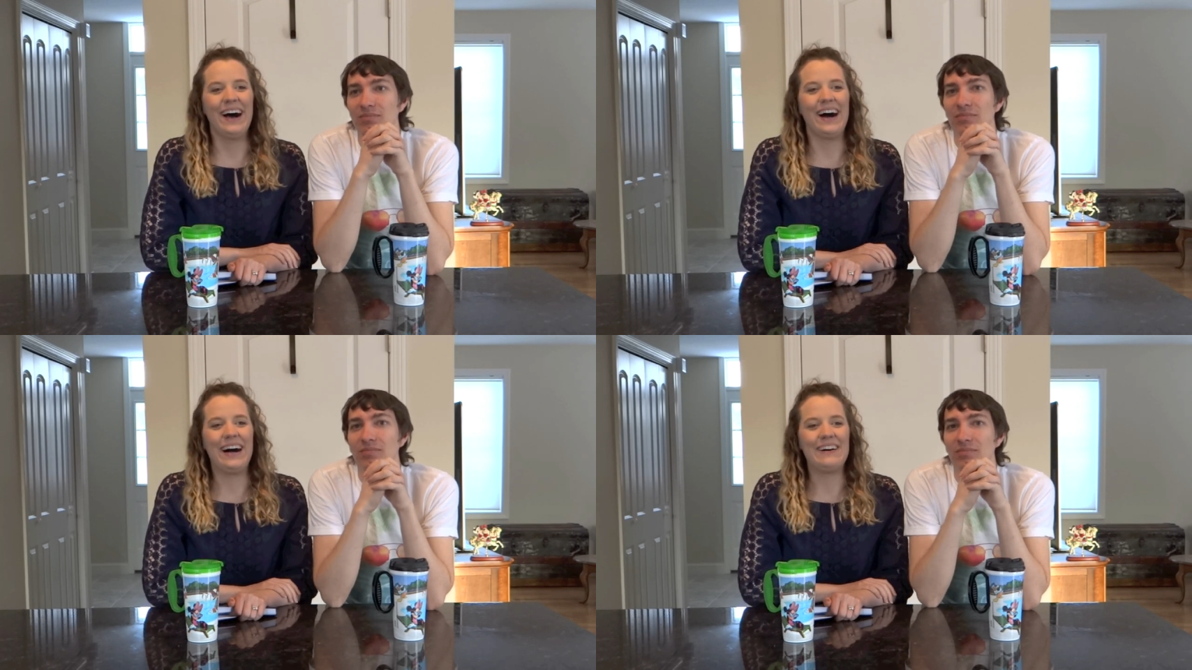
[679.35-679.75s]

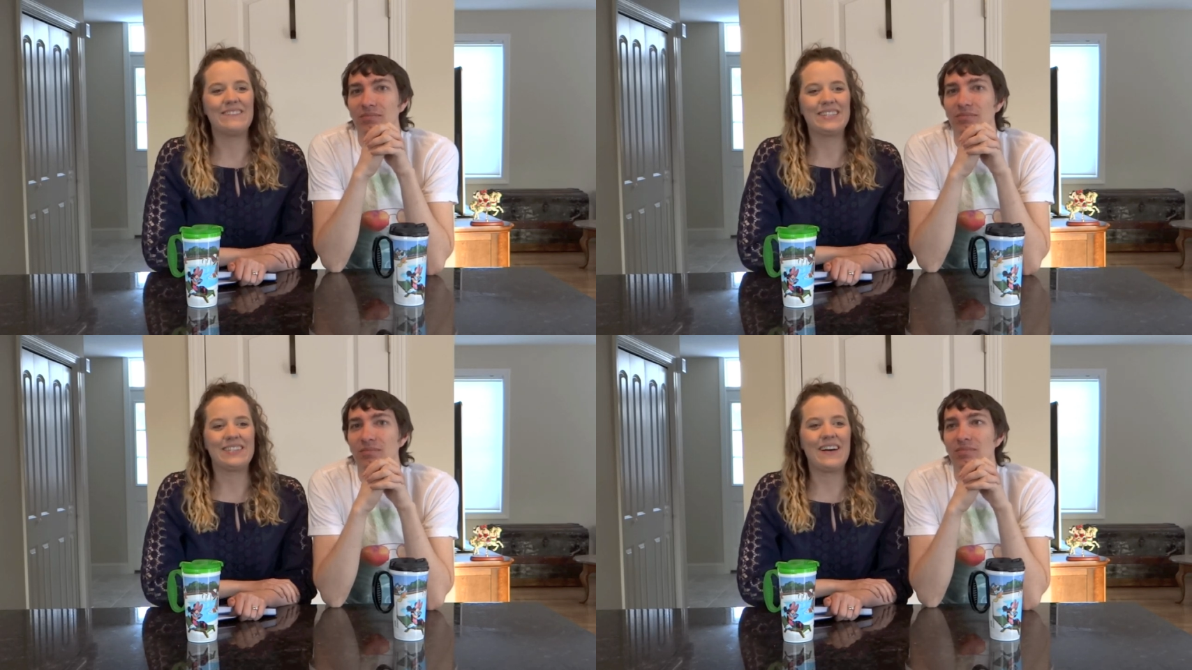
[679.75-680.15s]

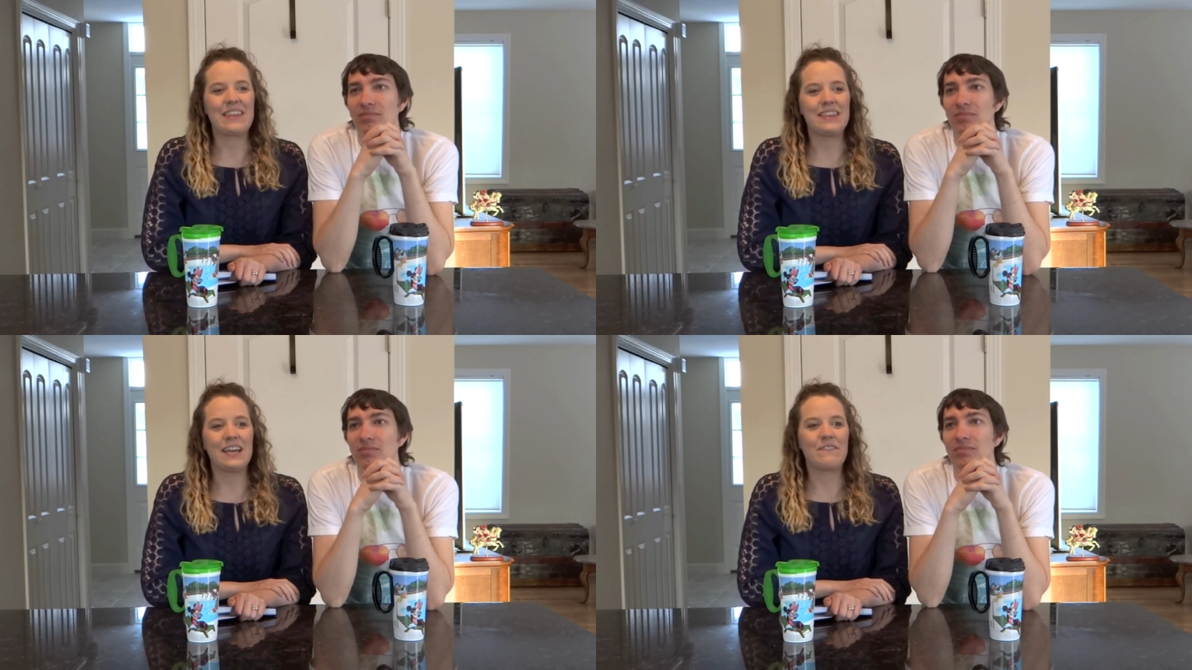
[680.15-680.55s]
Speaker 1: So
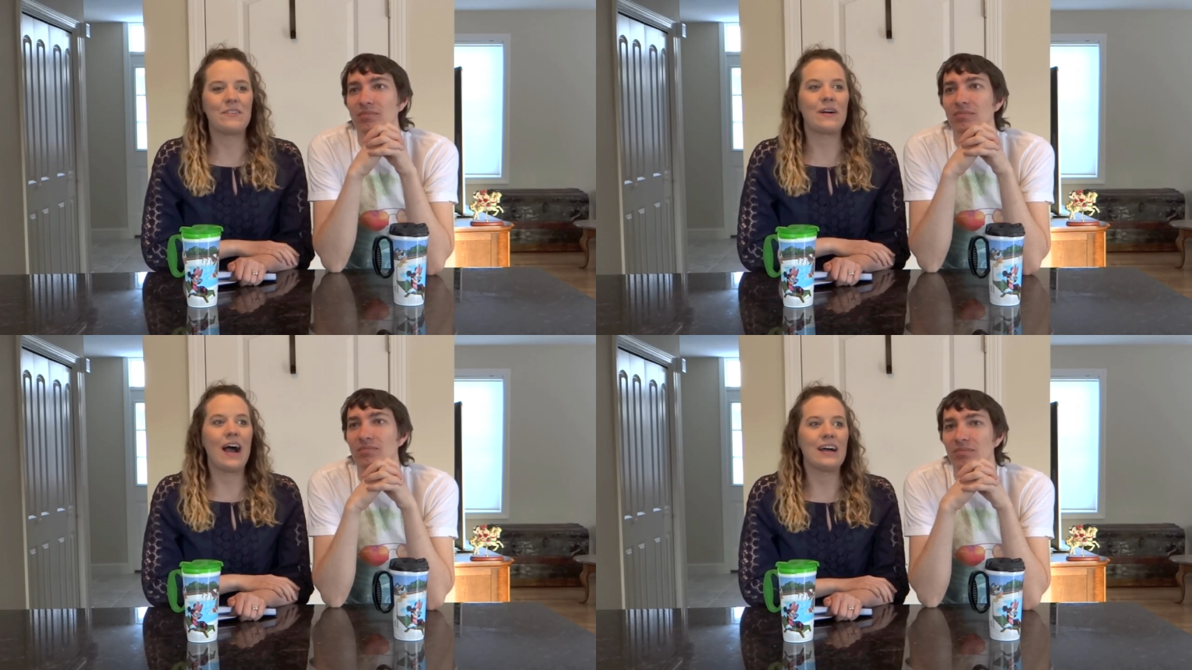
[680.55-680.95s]
I think
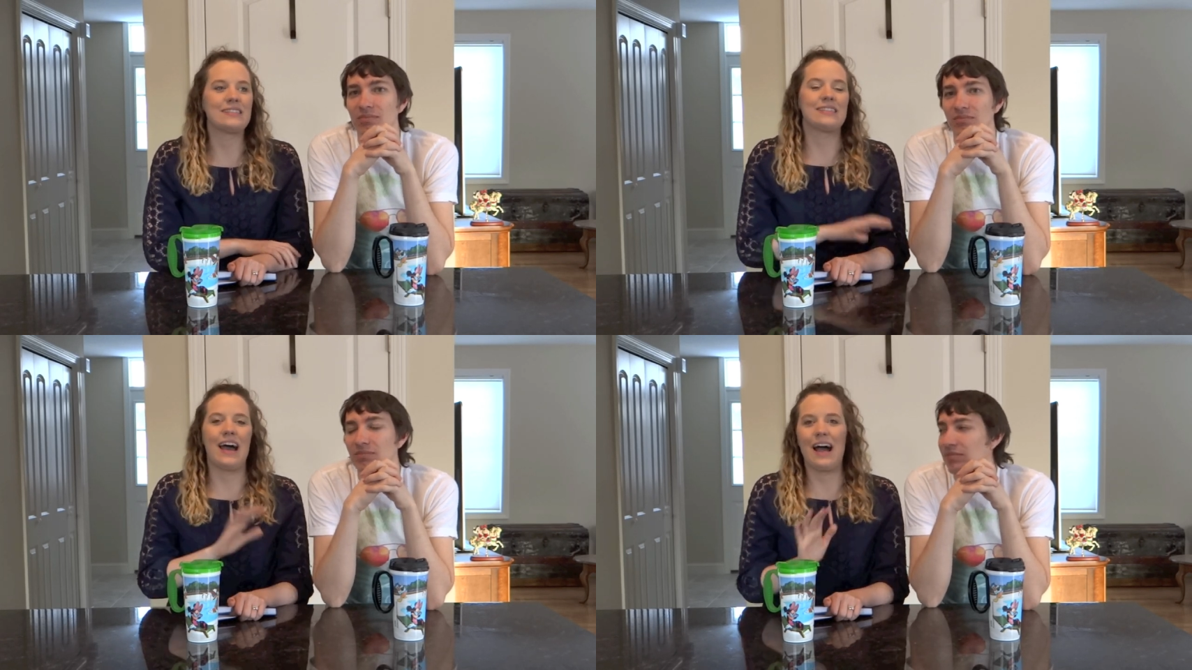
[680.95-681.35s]
for
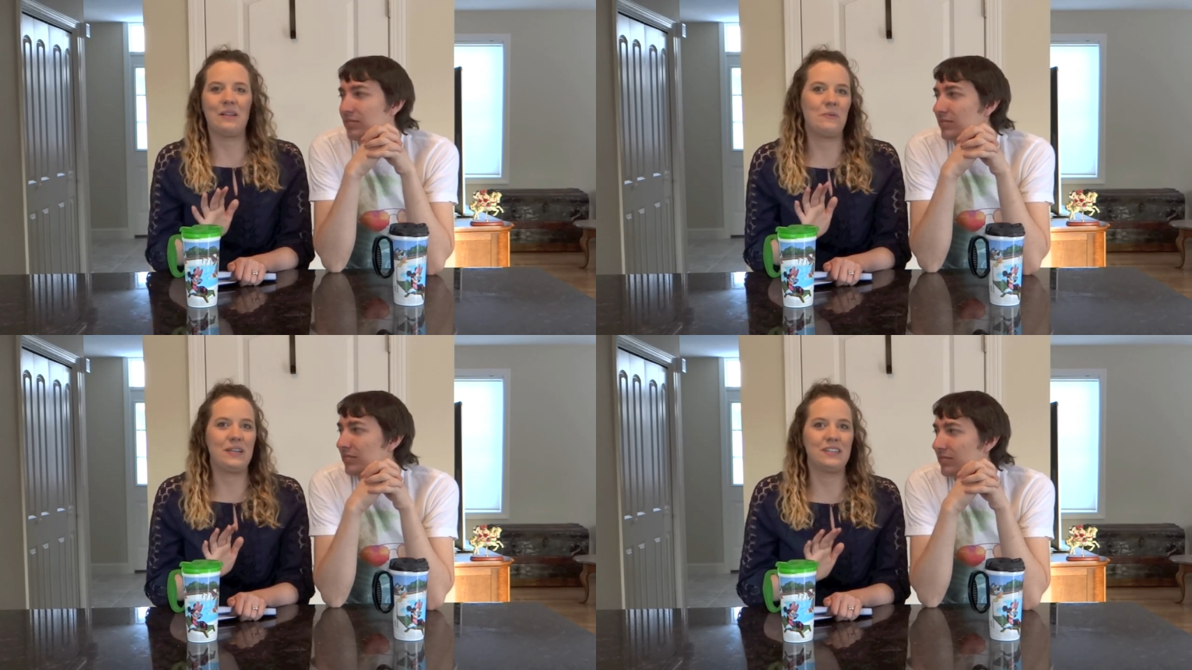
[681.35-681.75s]
us, the
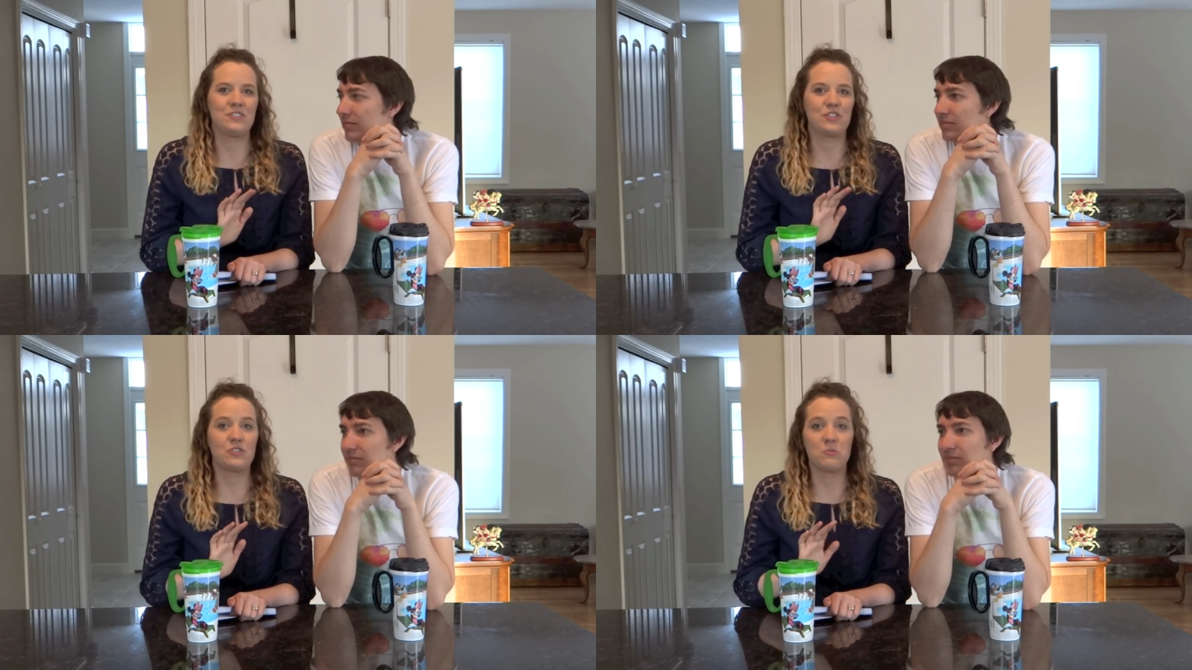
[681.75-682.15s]
Halloween is
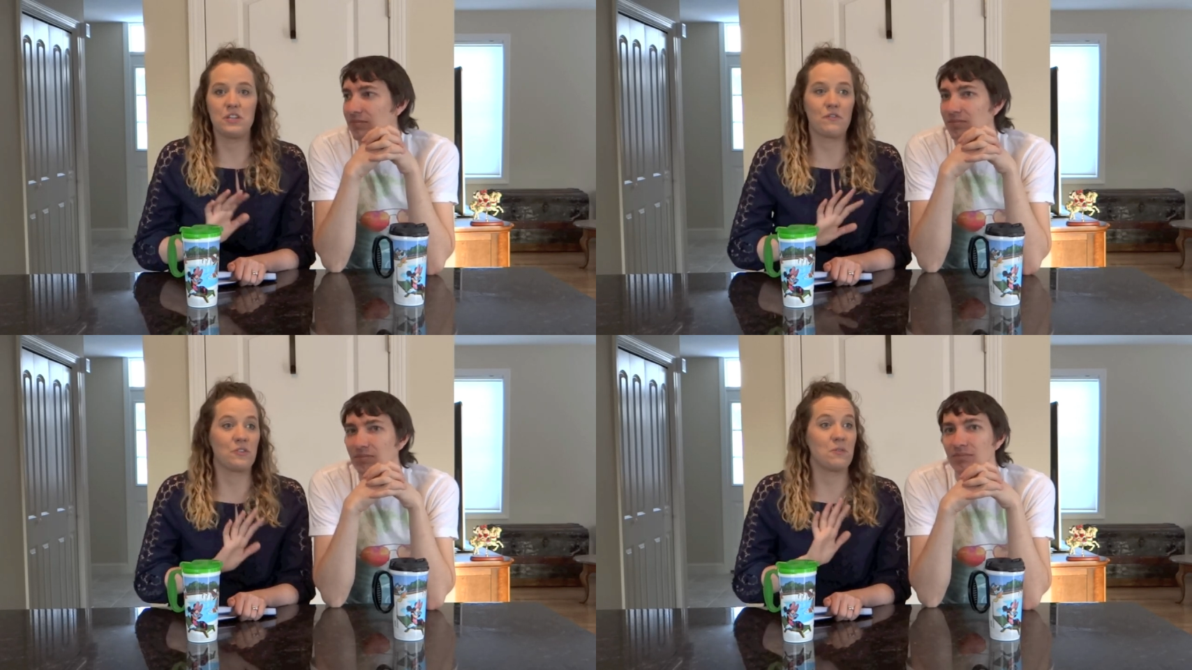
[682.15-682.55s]
just so different.